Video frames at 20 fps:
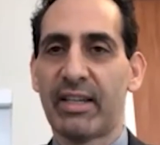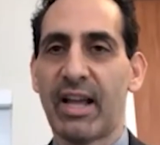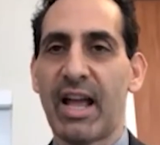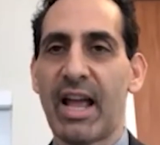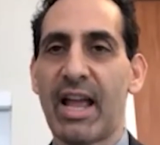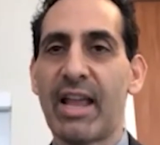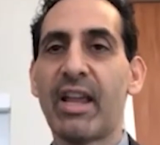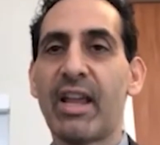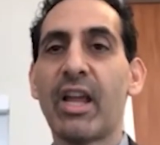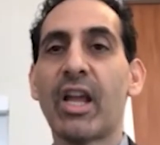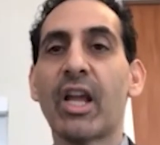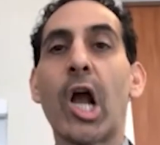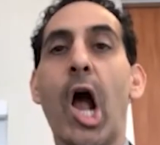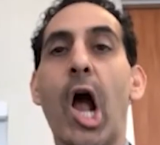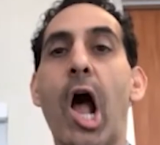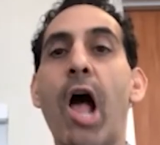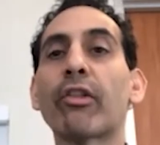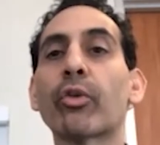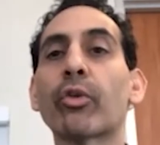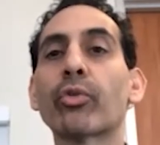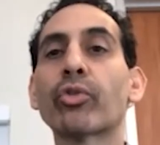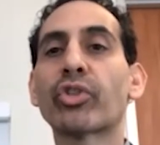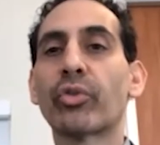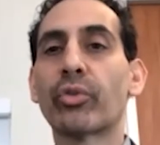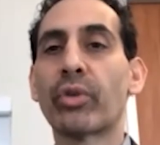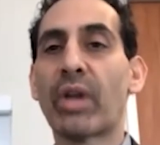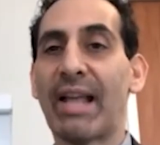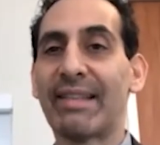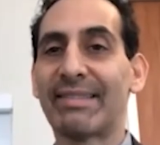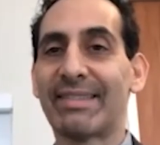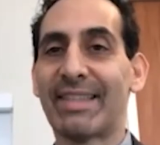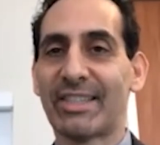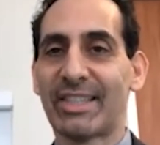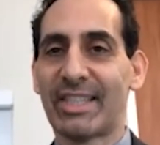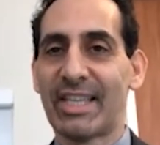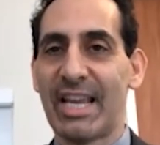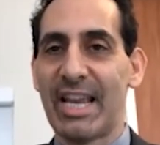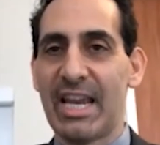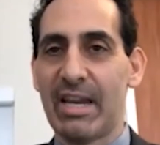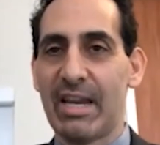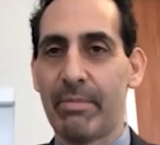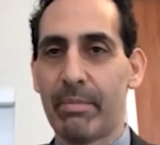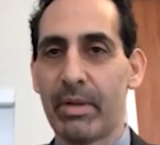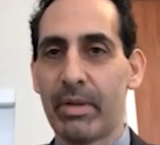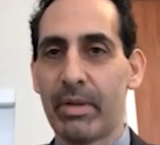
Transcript: eye. Colors are not the same.